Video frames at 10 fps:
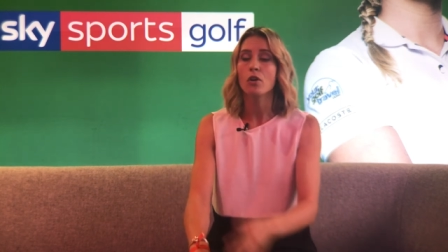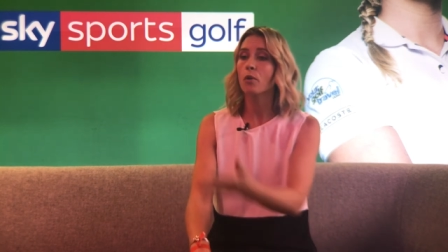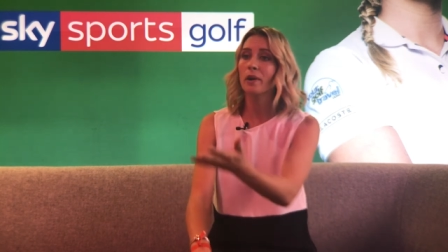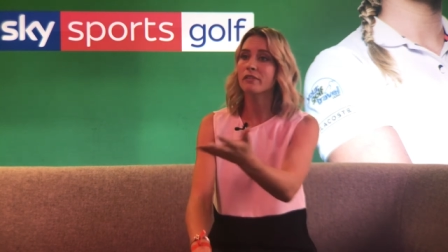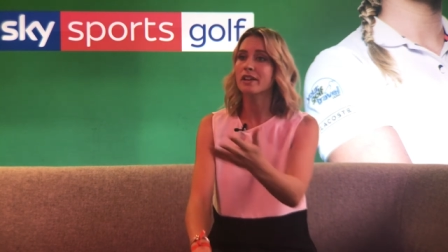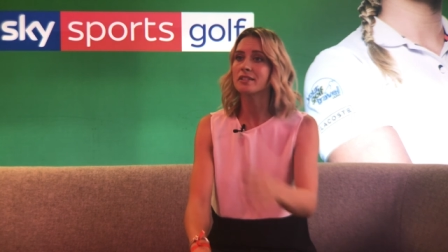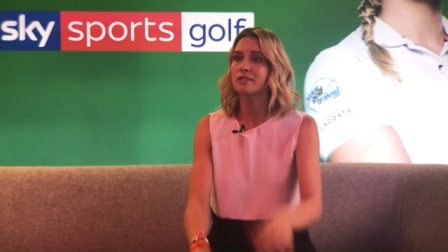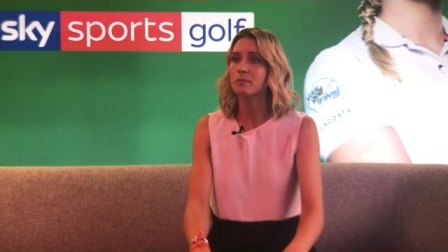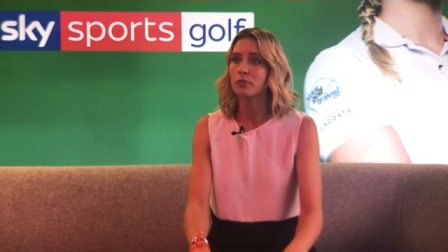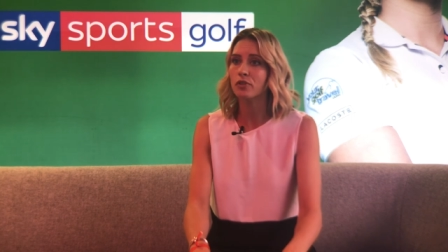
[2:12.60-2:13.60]
or whether it is
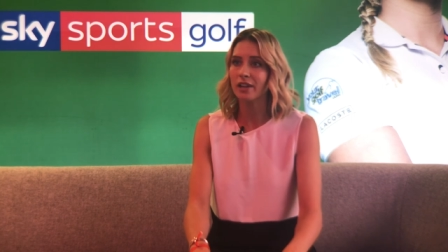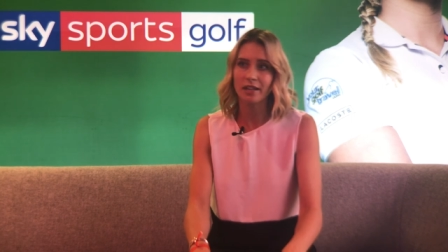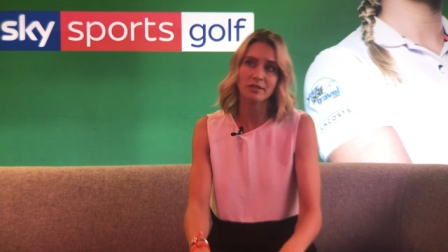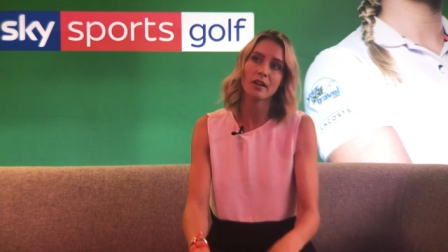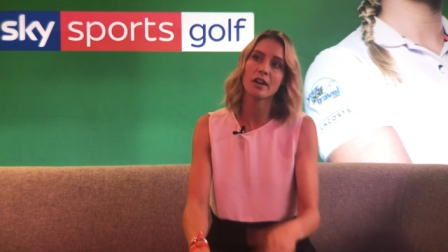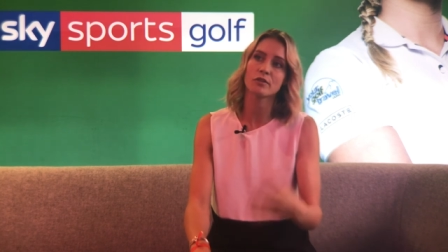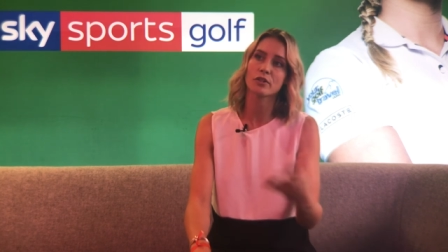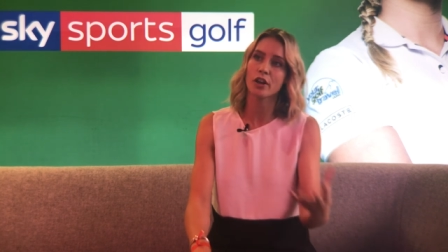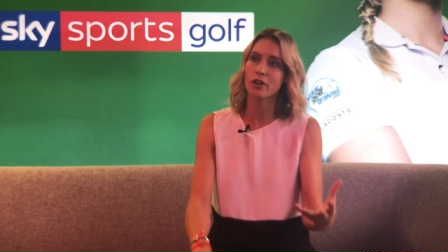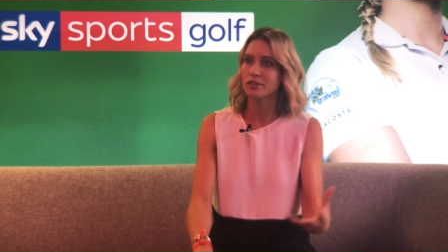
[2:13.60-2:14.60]
the broadcast side or
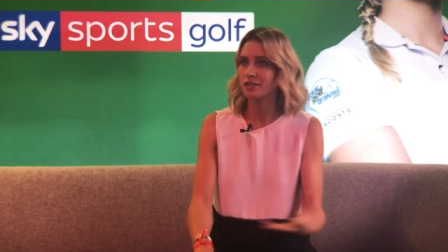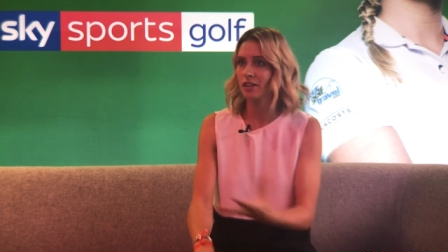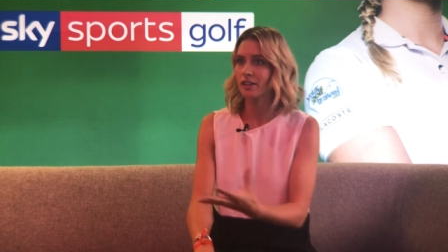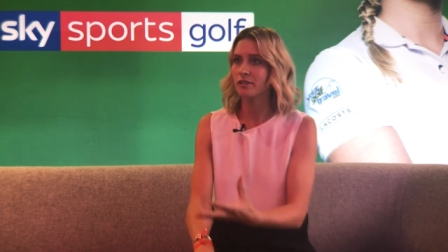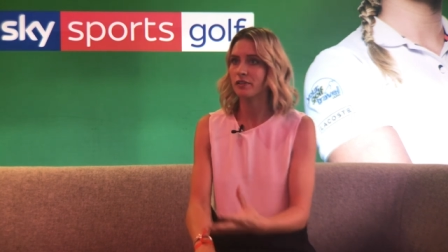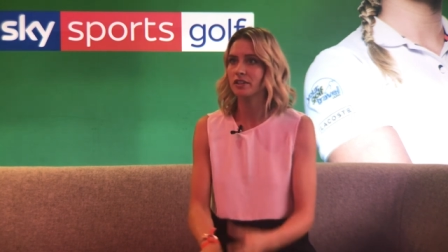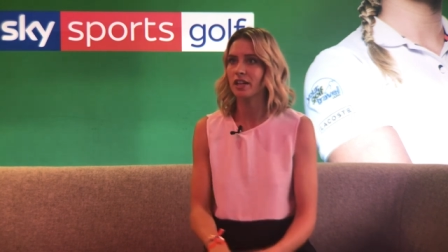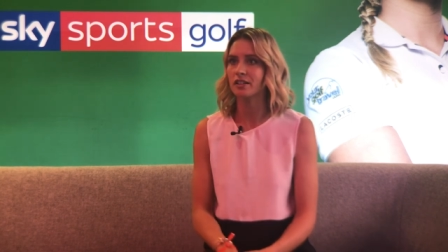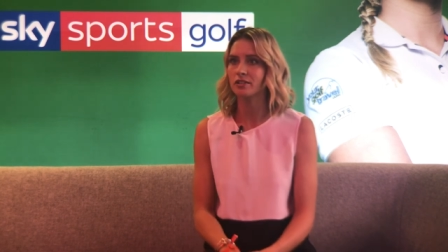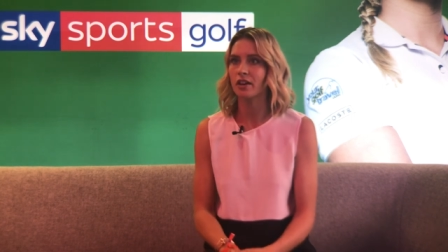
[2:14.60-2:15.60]
the coaching side, the
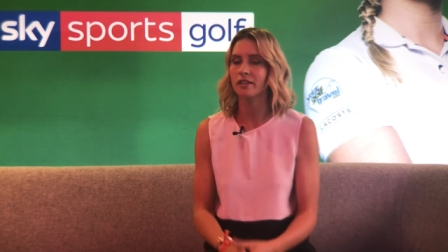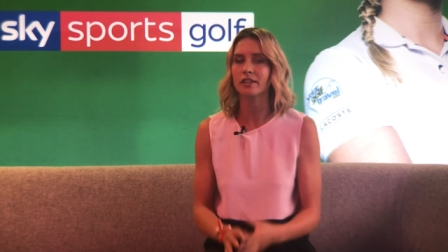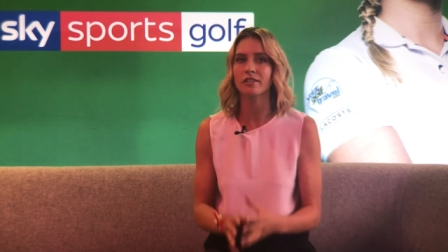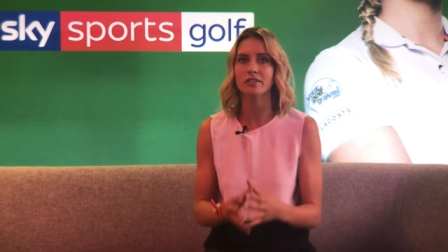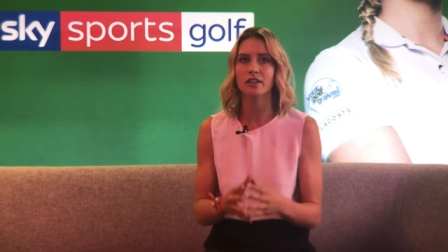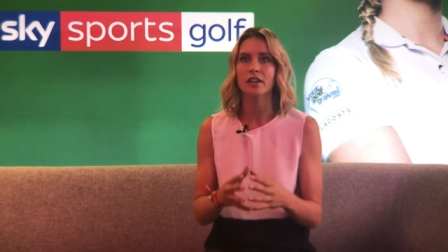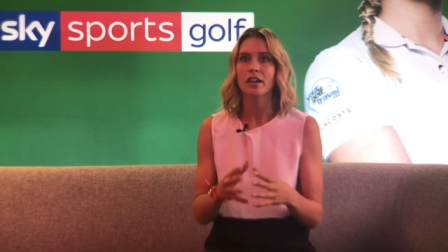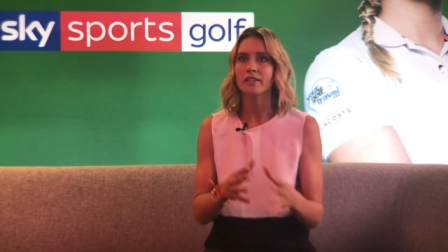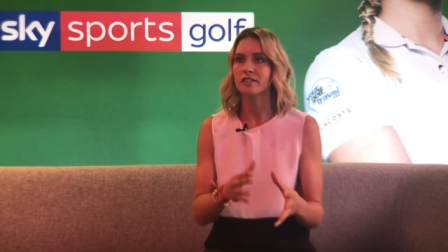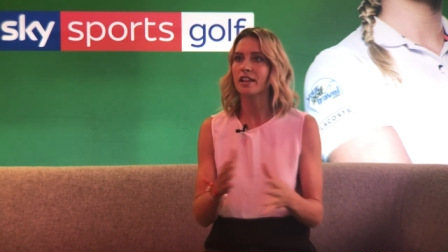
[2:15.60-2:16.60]
officiating side. I think there's, a,
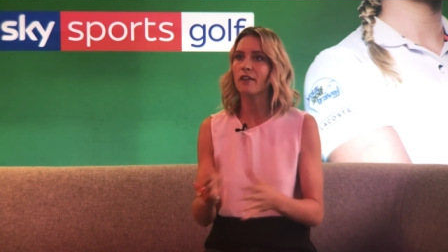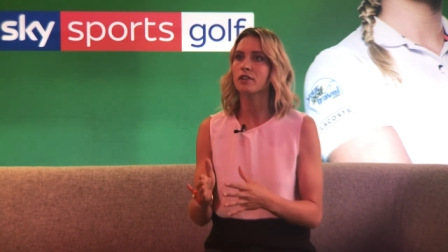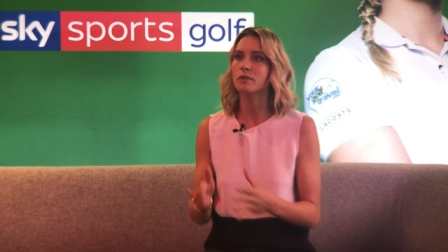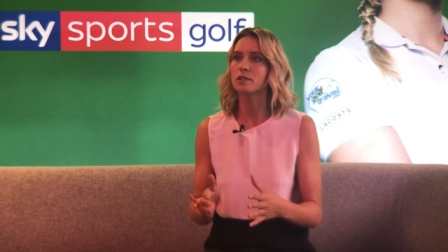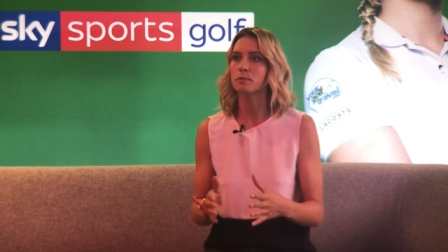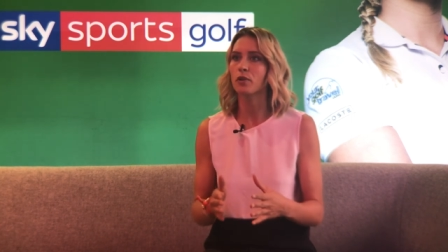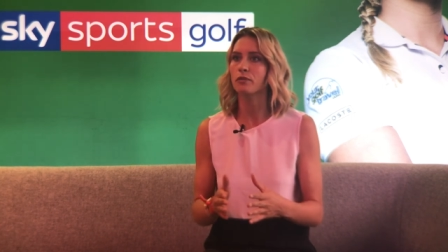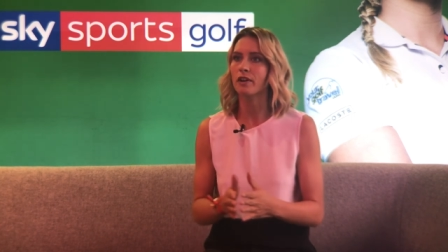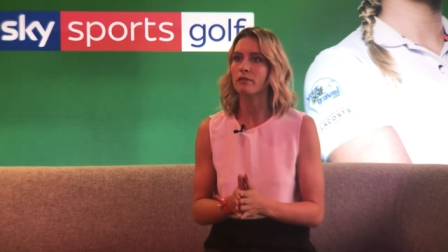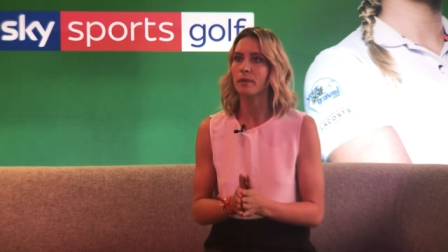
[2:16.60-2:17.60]
there's an avenue in sport
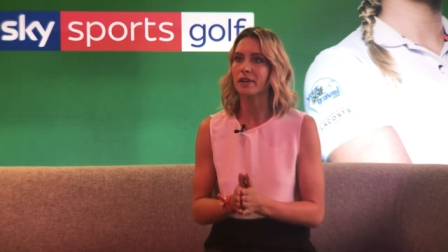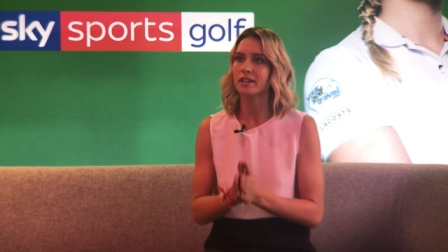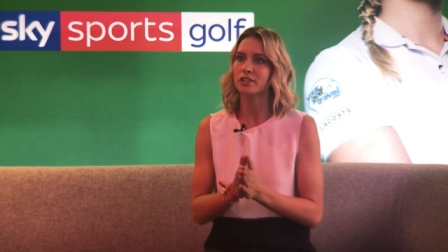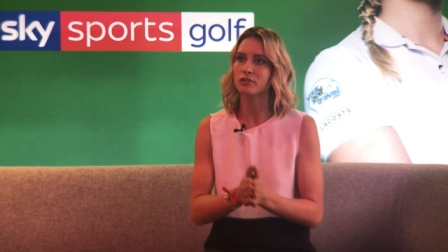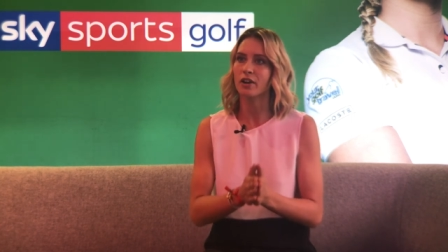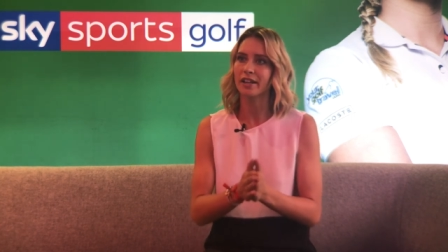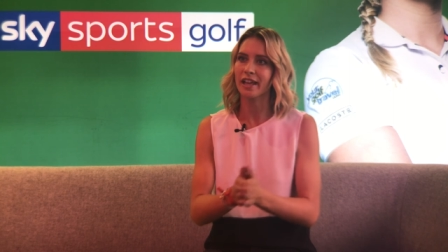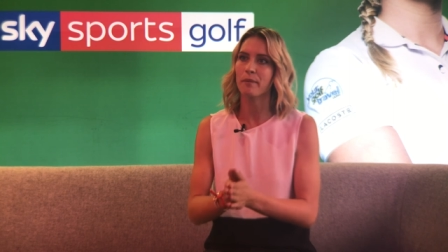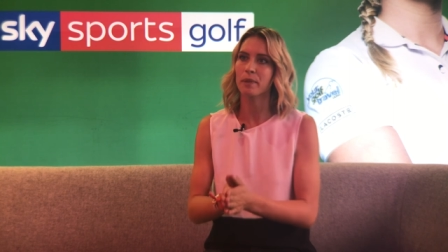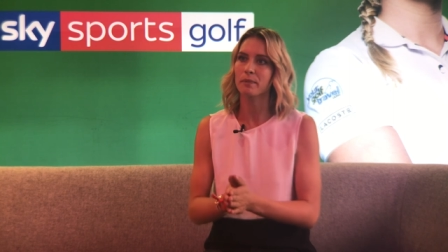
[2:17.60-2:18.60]
for everybody and it's trying to
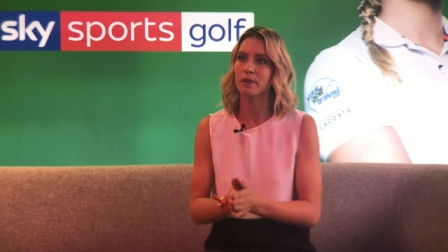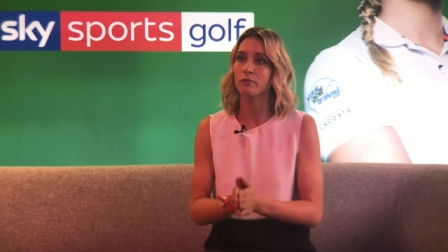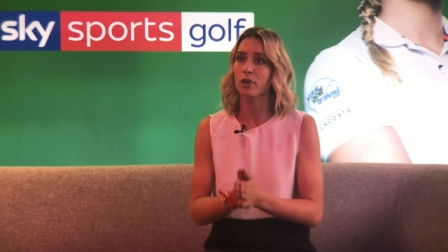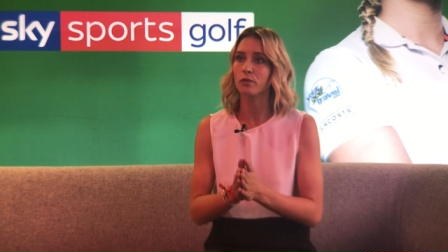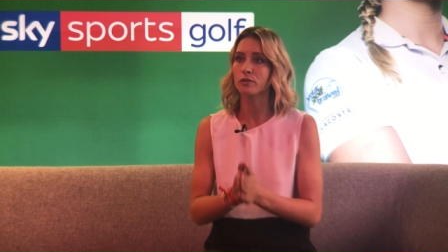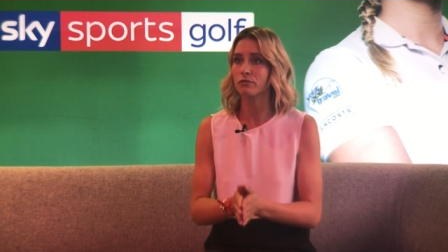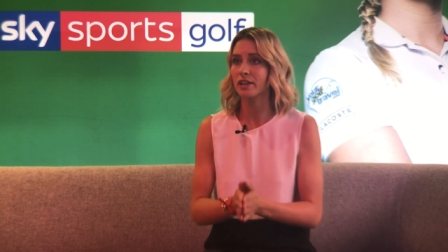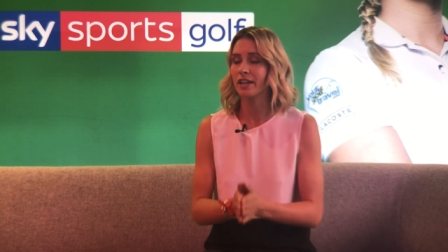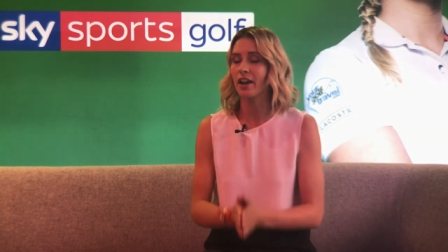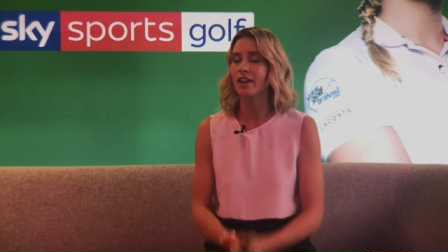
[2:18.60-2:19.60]
get people involved
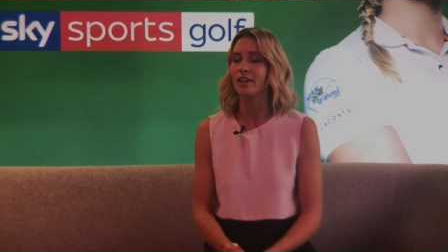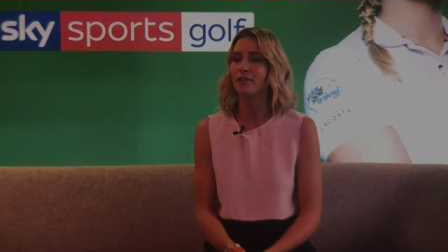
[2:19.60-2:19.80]
really early